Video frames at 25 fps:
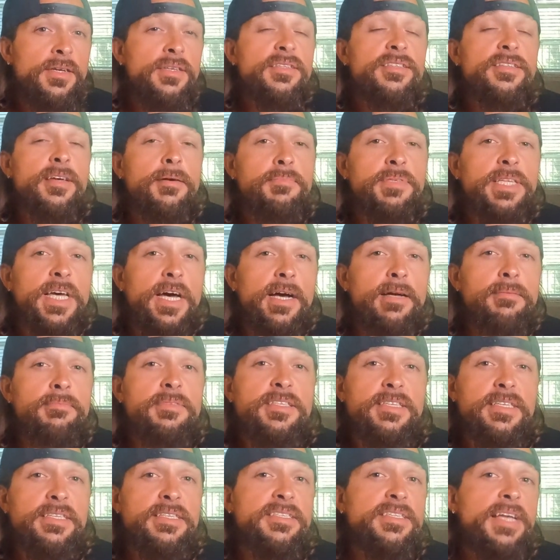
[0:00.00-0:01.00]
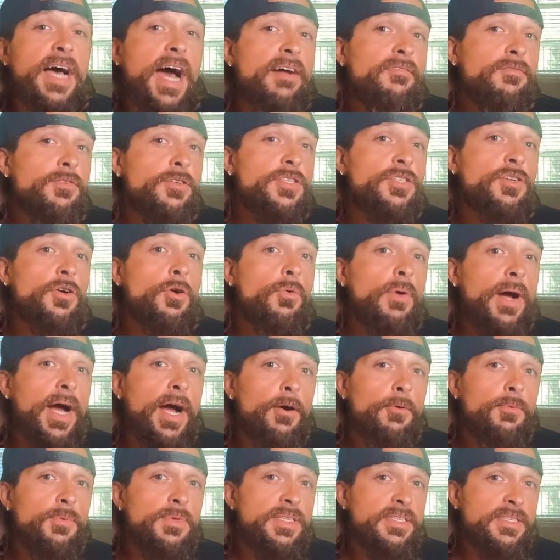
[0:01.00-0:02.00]
Sometimes these divers go
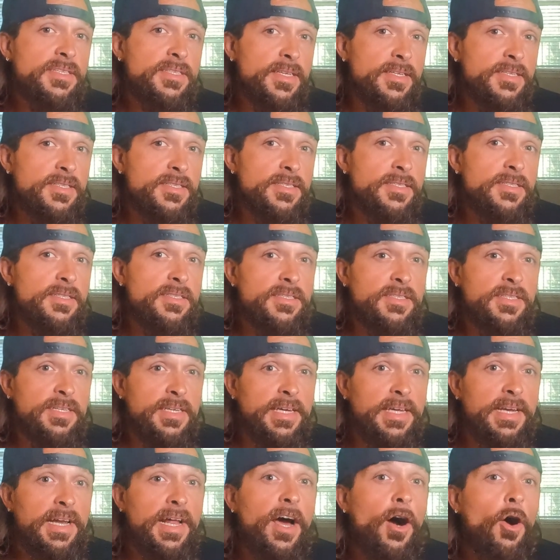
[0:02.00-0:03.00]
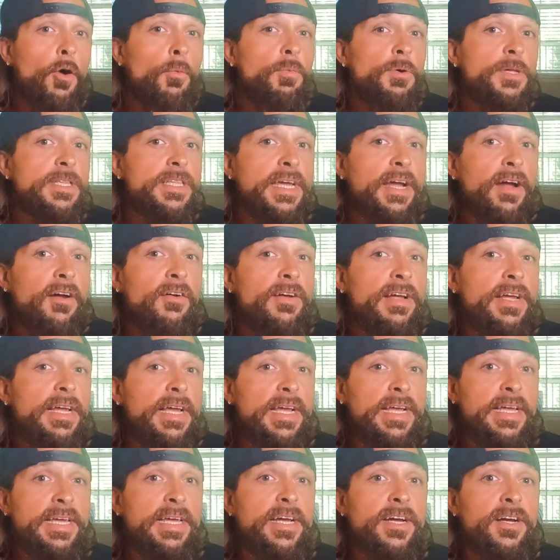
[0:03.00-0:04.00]
out with assistants to get help with
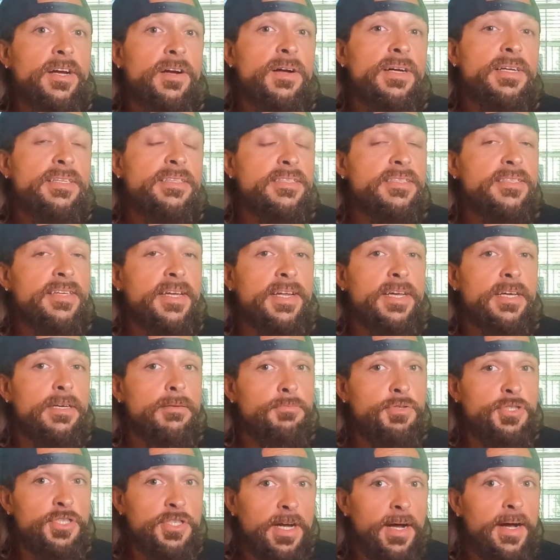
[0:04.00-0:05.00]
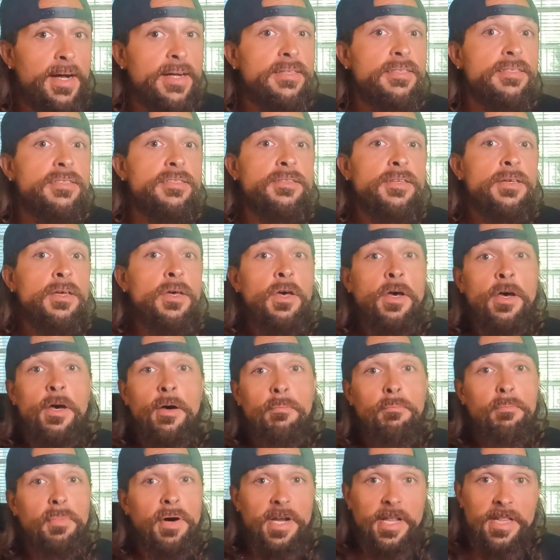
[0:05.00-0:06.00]
carrying gear and setting up shots,
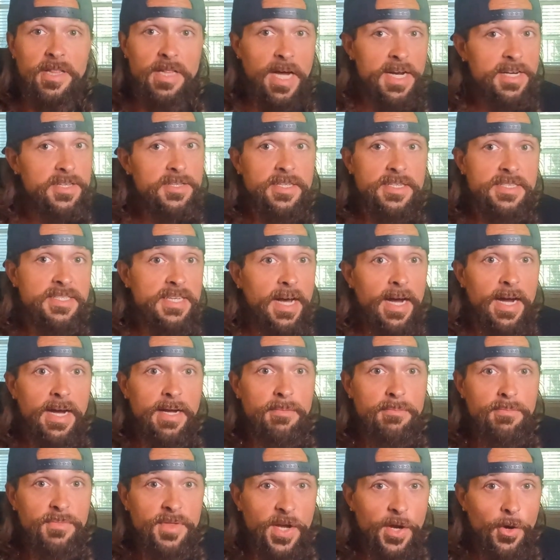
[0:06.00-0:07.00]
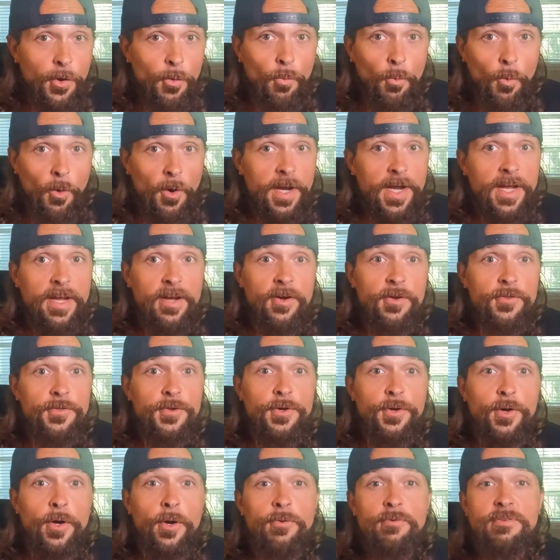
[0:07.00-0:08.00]
but a lot of the time they are working on
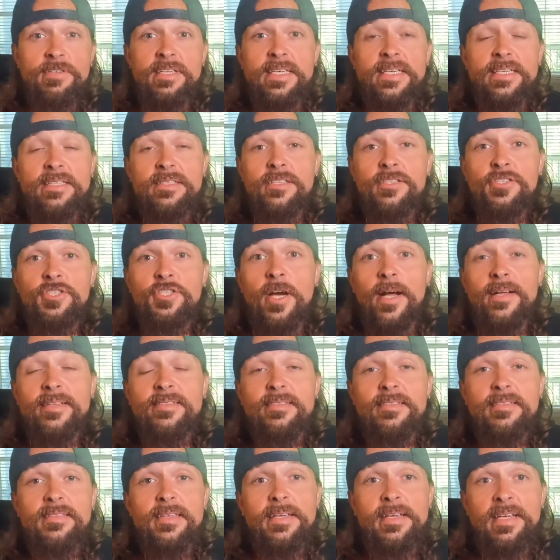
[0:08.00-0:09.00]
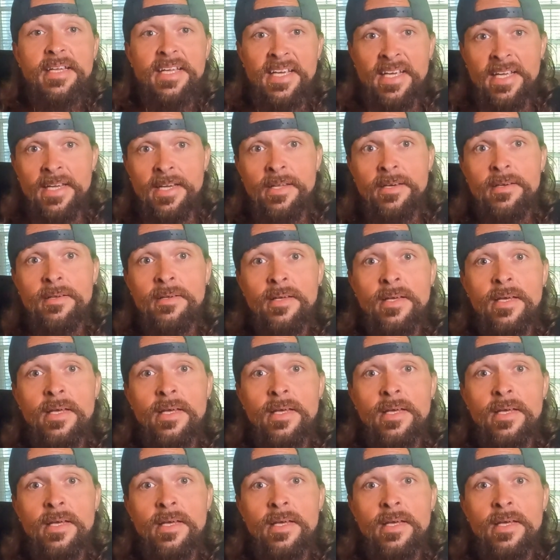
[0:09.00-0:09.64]
their own to get the shots that they need.